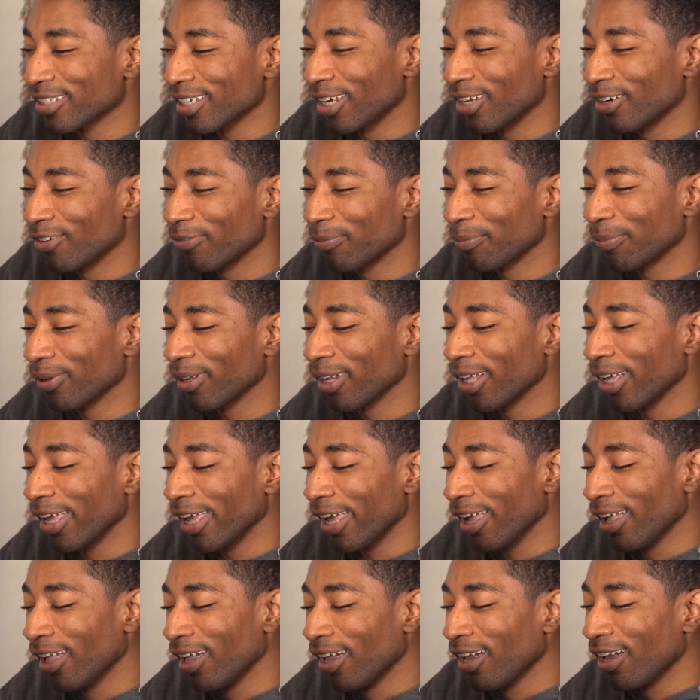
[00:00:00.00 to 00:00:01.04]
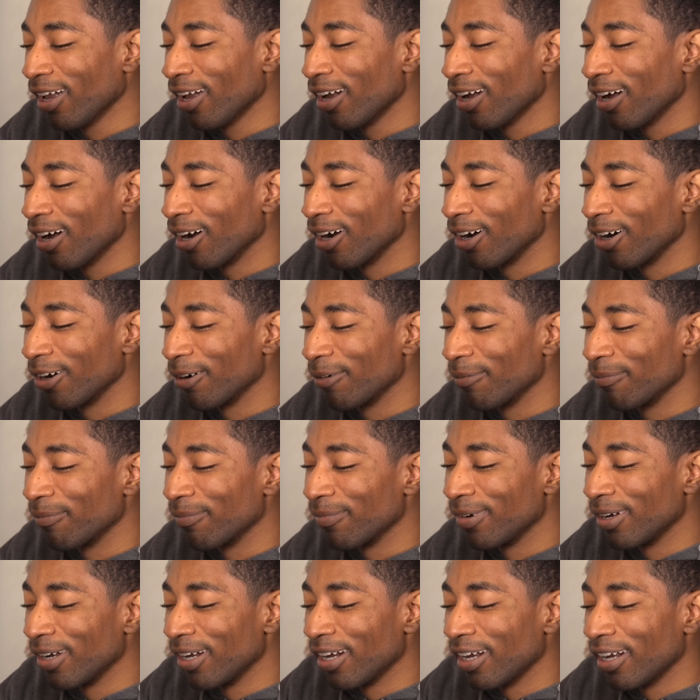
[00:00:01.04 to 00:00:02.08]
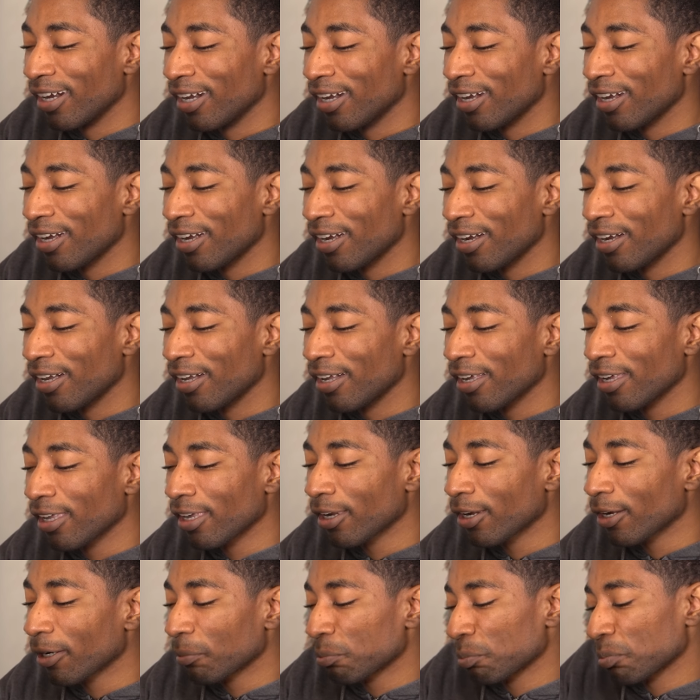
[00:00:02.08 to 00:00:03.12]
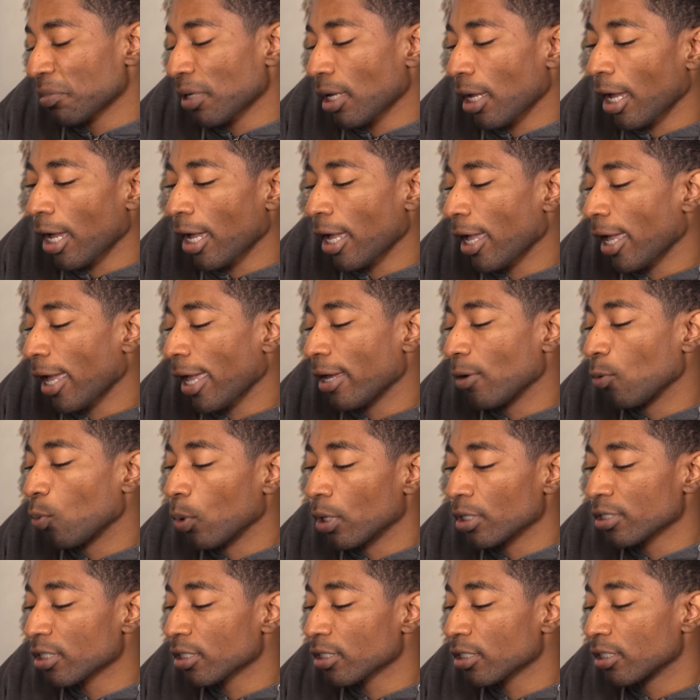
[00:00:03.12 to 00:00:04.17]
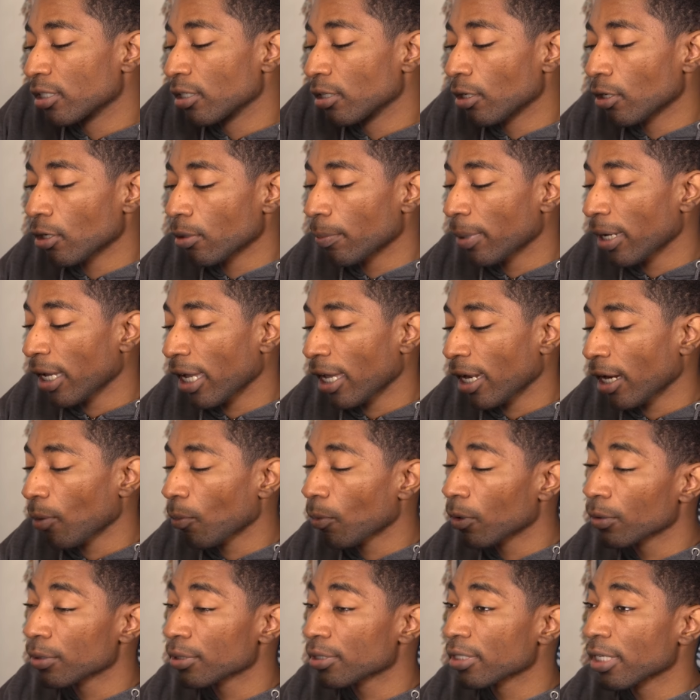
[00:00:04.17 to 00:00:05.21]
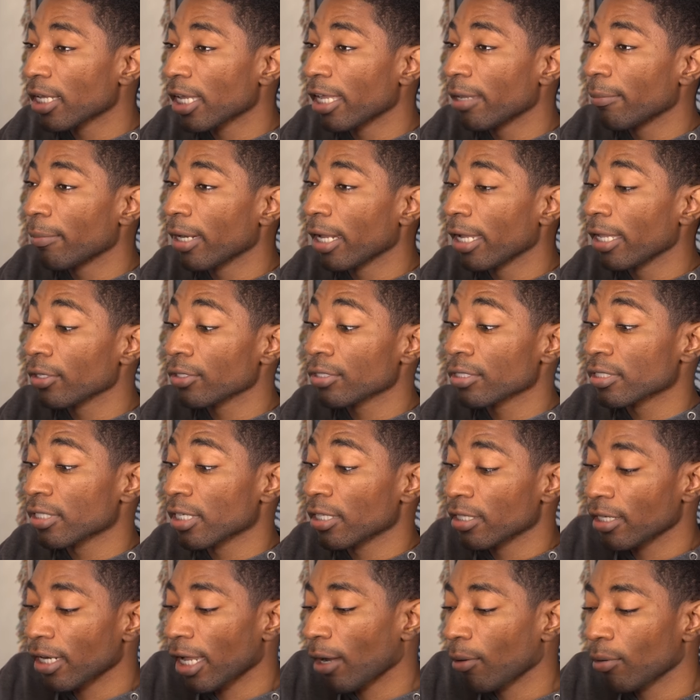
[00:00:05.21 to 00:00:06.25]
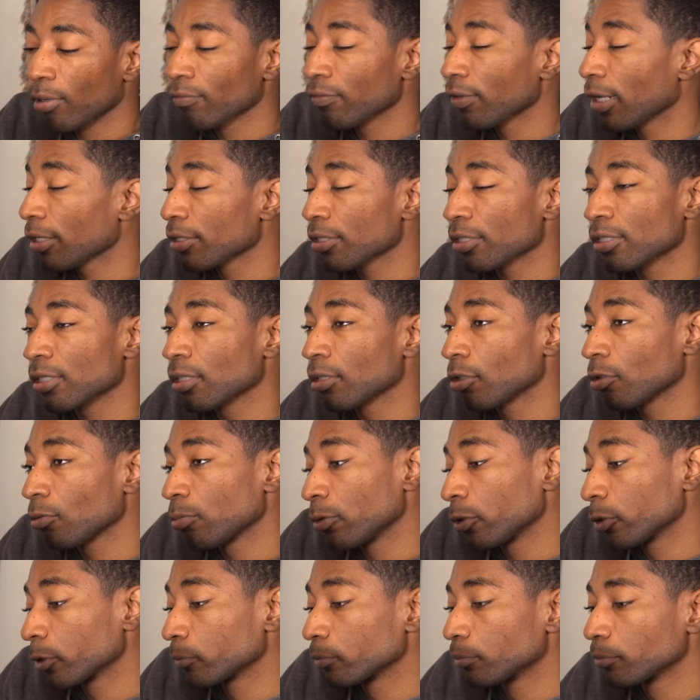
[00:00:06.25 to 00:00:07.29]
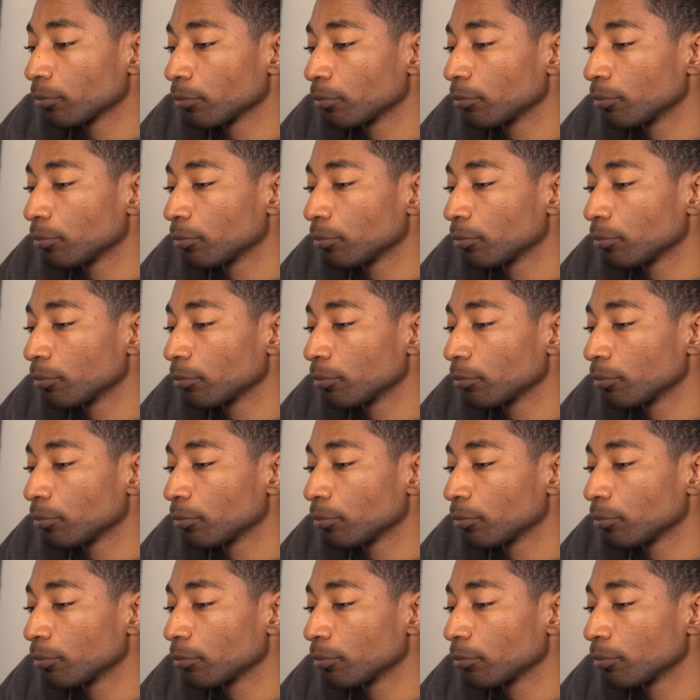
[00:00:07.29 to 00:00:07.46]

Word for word: state of play. Um, you know, I, was it good or bad? I won't say, but I'll just say that I would have liked to see a little more.